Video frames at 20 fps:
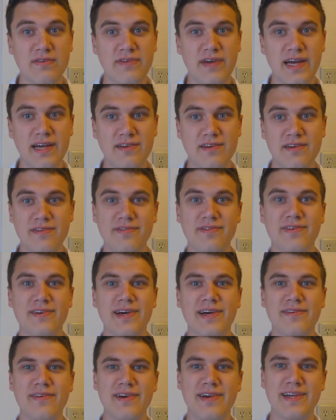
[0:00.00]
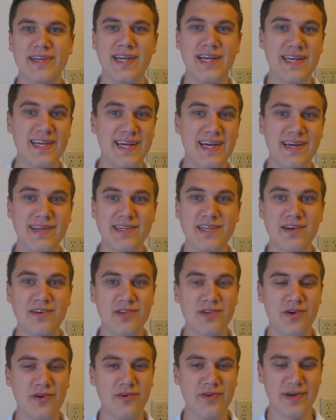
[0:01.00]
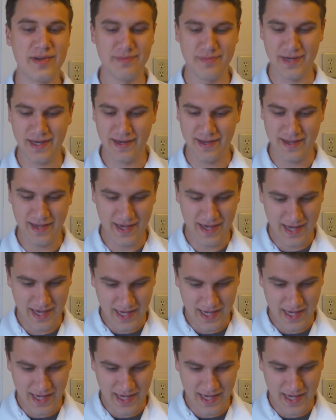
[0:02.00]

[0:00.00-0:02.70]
factory forever and tell no one about it.